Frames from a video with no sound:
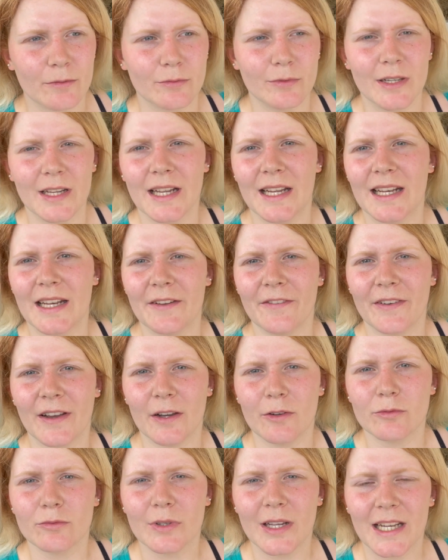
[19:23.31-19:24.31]
really
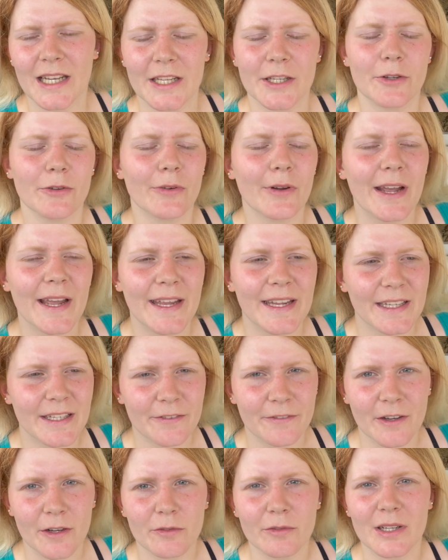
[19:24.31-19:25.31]
felt really great, he
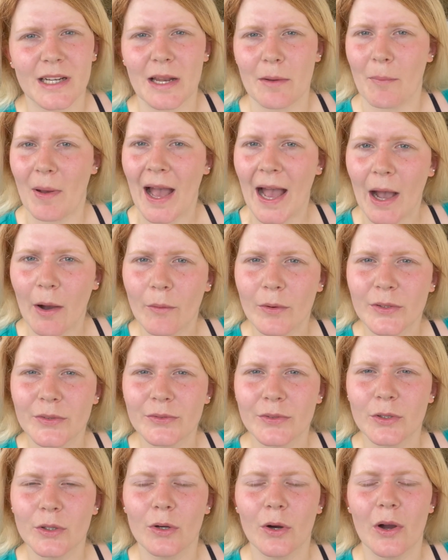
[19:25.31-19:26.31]
felt really
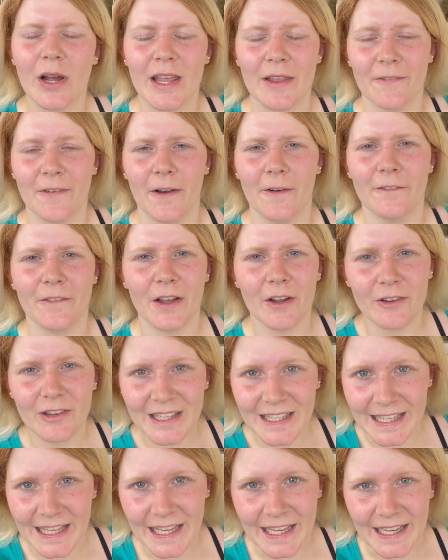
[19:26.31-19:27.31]
powerful, he felt
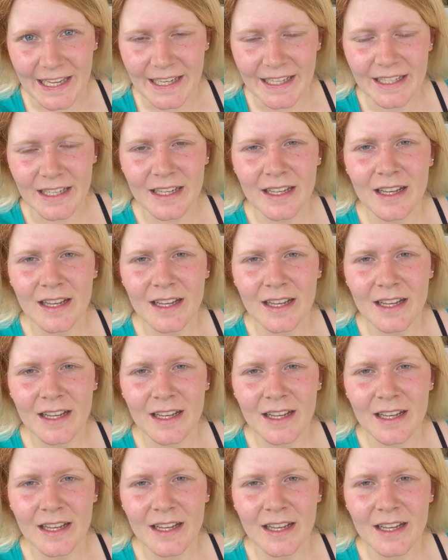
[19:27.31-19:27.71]
very keen,